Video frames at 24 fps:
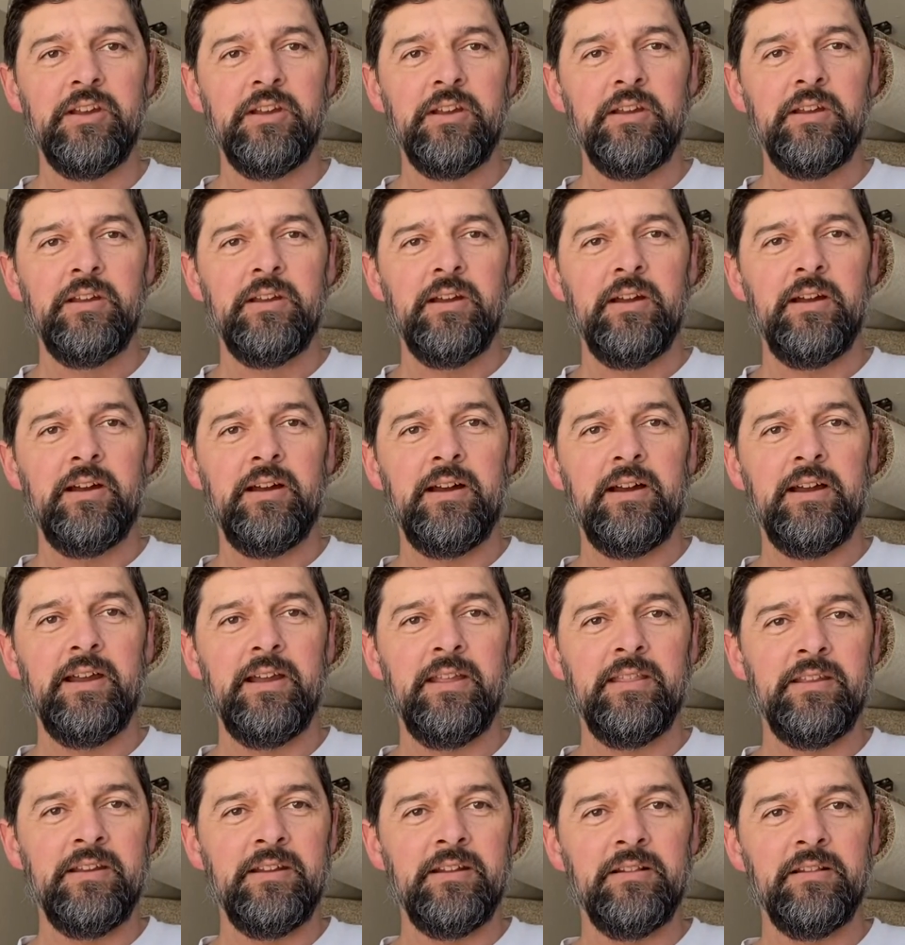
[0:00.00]
and
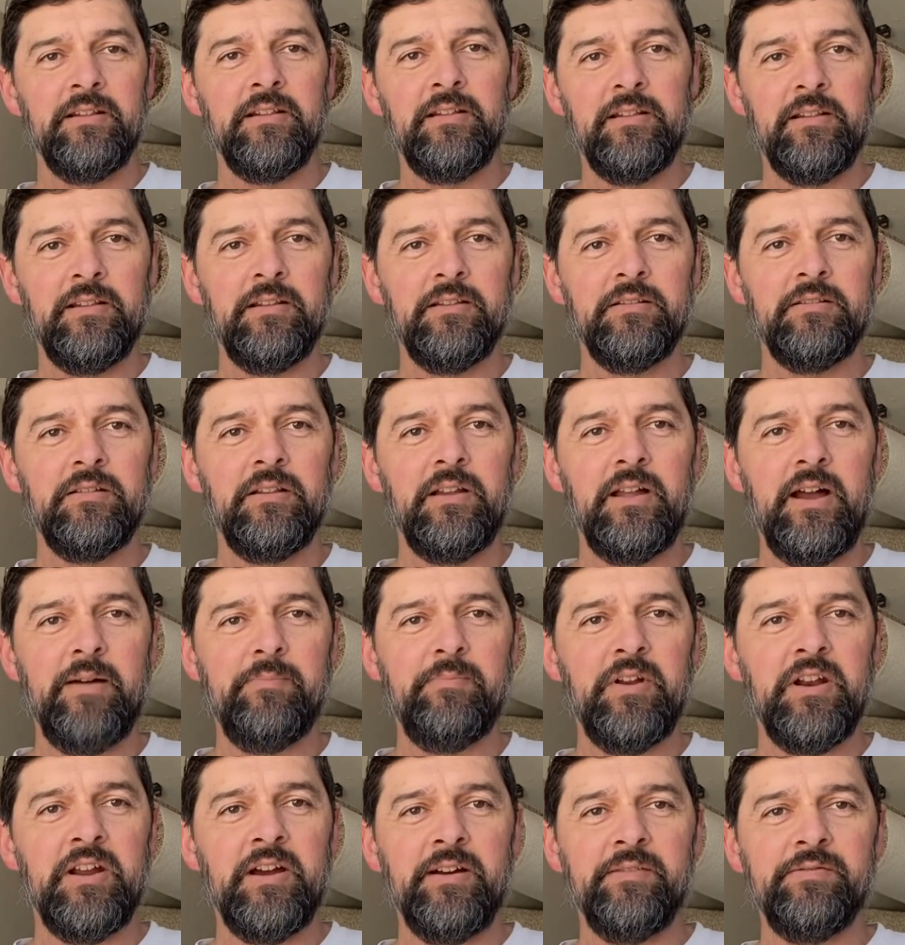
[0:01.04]
then
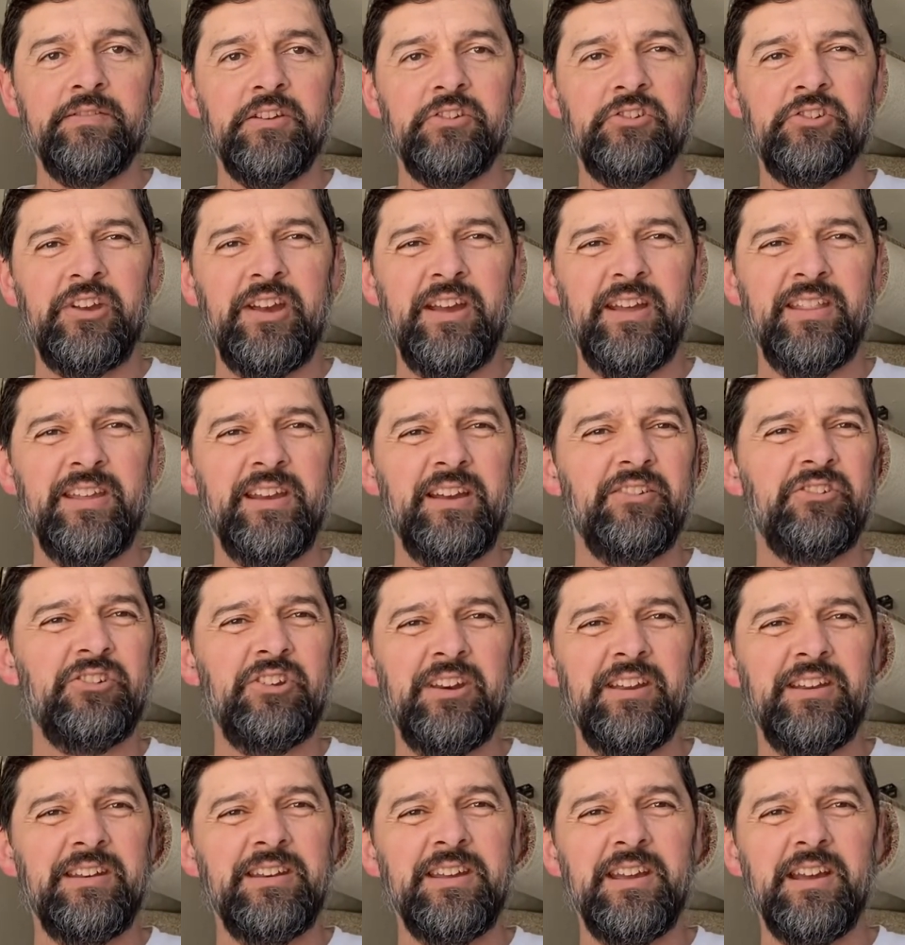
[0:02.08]
lopping off the side that has any
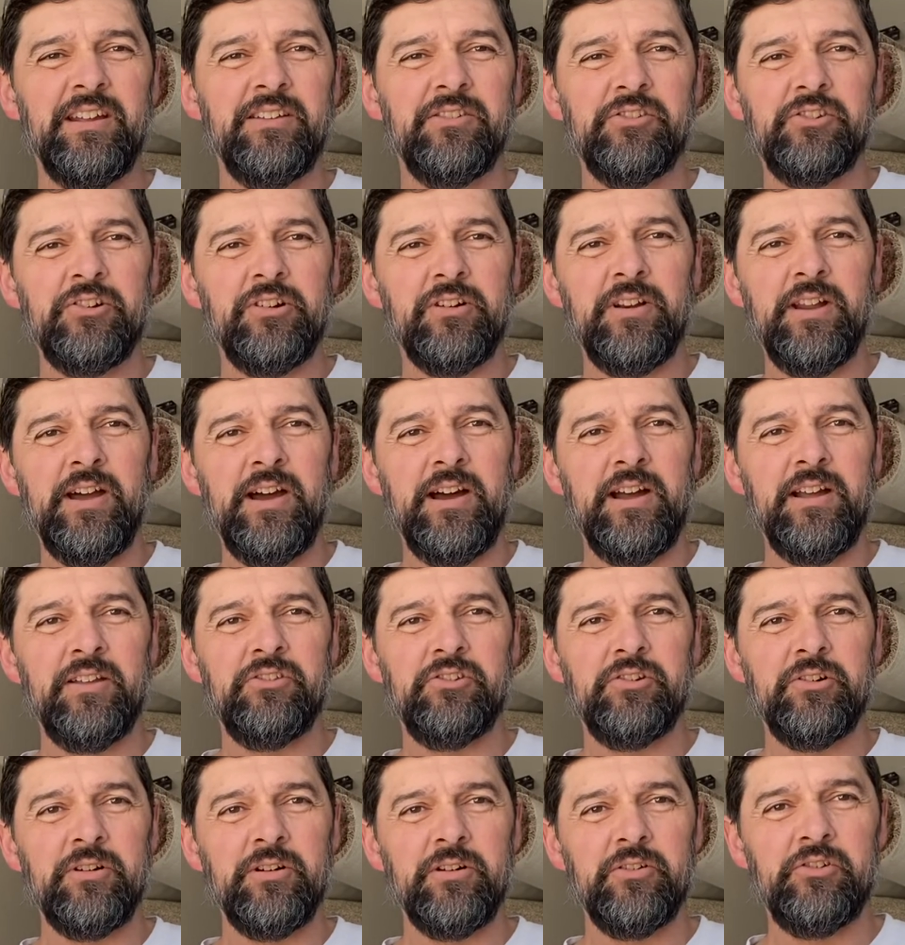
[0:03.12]
dents or knots
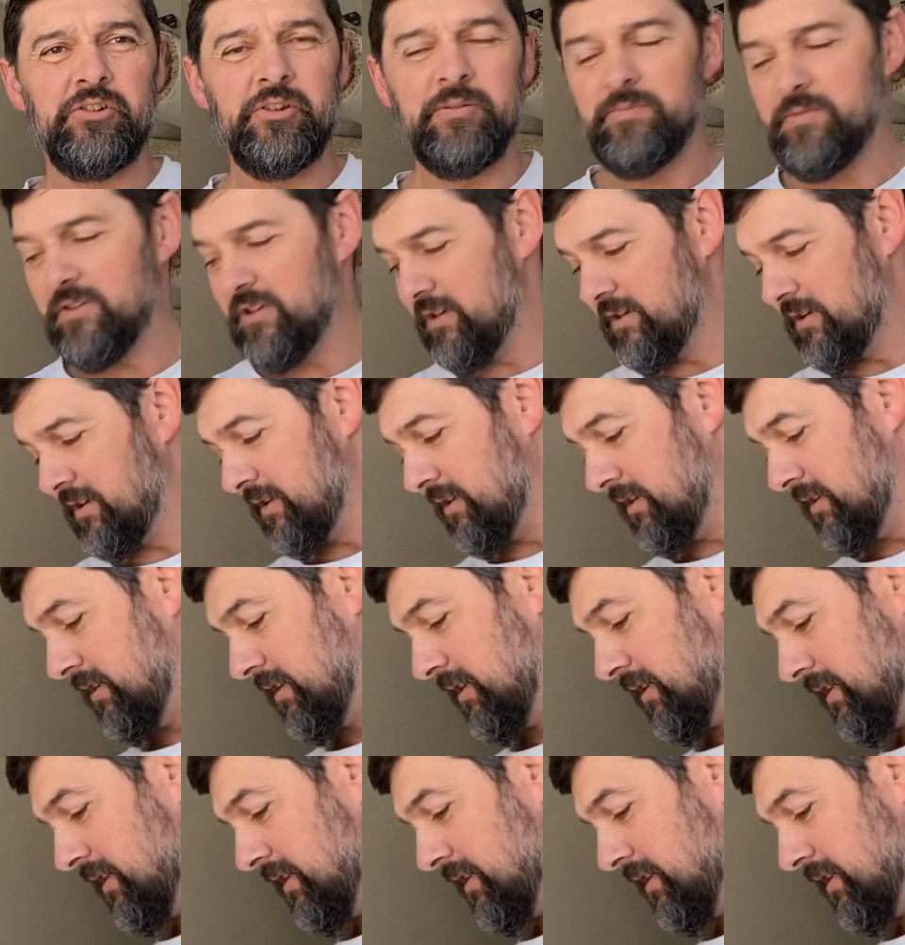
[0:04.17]
or something in it.